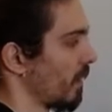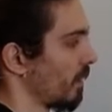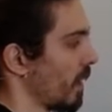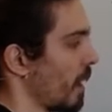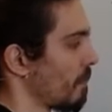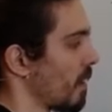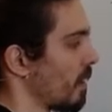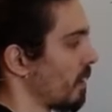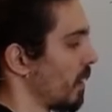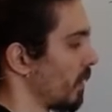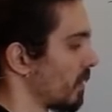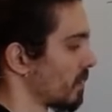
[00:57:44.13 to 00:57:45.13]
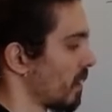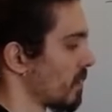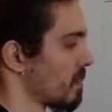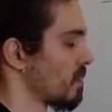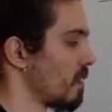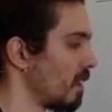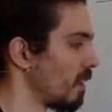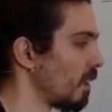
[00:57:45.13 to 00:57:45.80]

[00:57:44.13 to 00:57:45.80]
gamma and the side C.